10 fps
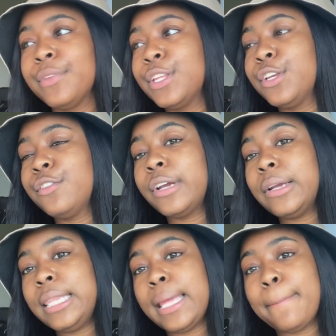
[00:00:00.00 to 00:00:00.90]
you're
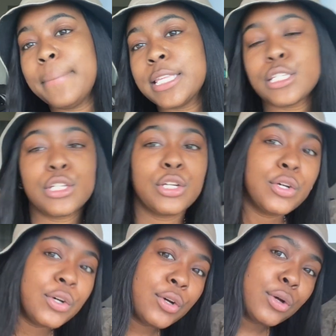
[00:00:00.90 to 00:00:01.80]
very, like,
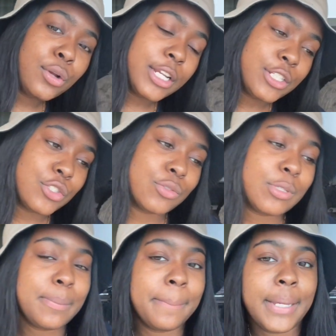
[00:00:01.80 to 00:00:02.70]
mystical and
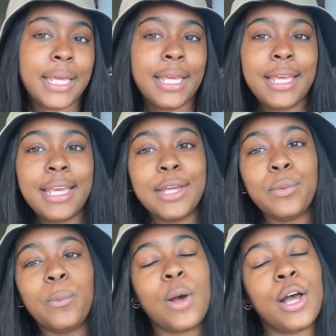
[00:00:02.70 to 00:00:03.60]
dreamy
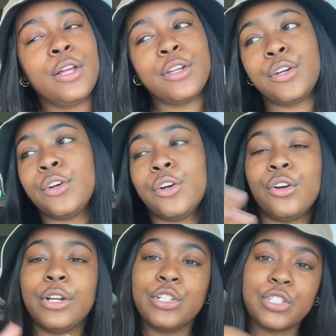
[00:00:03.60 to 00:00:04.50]
and water
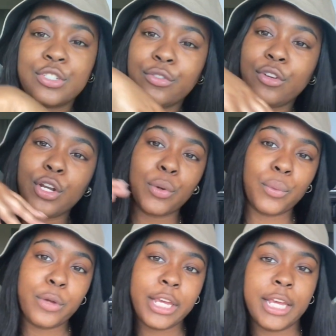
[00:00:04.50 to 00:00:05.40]
and just
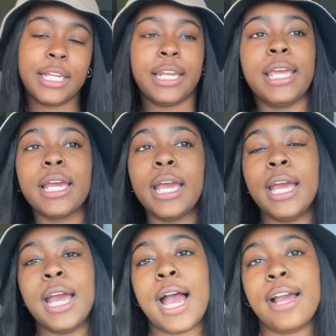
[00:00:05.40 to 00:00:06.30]
flowy, and, like,
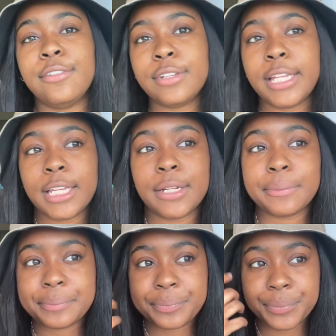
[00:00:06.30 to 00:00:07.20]
I feel like
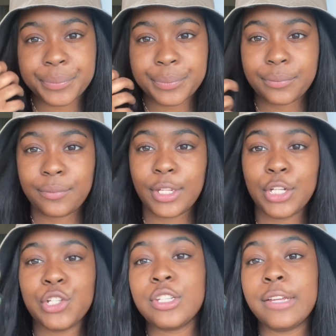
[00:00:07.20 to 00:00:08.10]

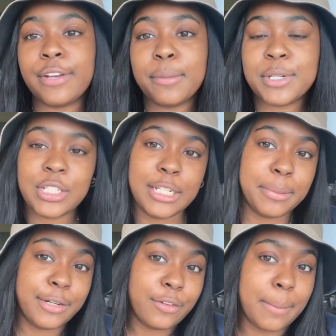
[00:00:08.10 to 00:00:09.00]
you just, like, very much a little
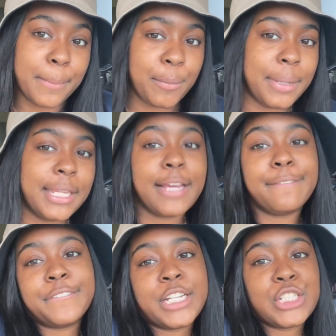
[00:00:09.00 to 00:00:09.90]
bit of, like, a mermaid, like a
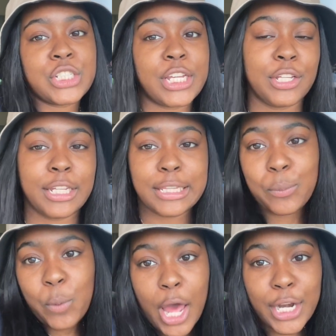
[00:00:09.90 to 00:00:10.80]
fish. Like, you're, like, the
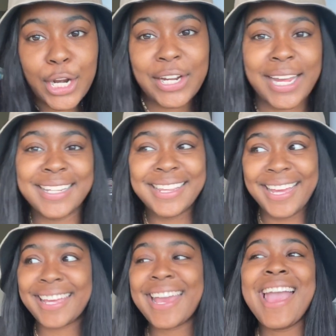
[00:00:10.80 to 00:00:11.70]
water. And,
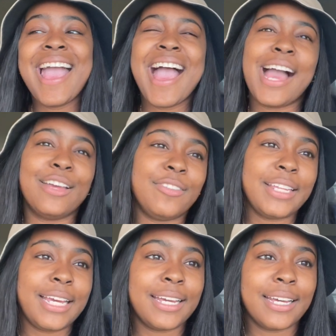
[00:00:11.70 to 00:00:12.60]
like, I feel
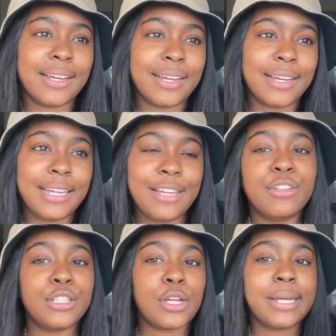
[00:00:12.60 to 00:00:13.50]
like
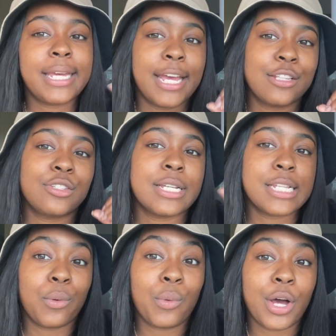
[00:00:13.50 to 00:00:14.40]
even though, like, Cancer has
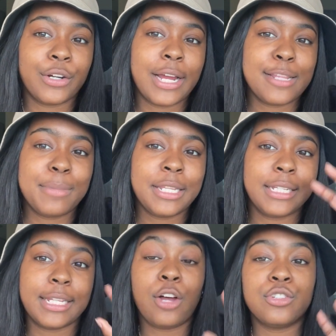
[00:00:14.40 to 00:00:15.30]
that water element,
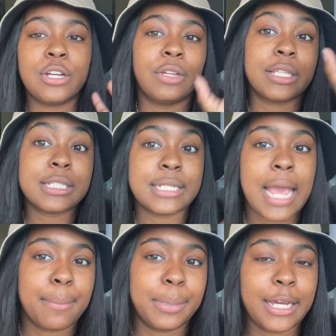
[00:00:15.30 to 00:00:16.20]
like, they also have that
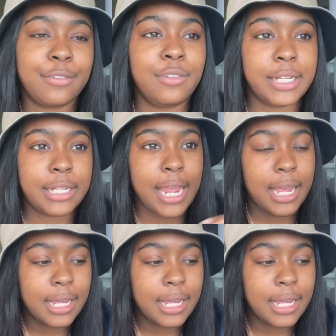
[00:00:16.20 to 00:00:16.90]
snap. Like, I feel like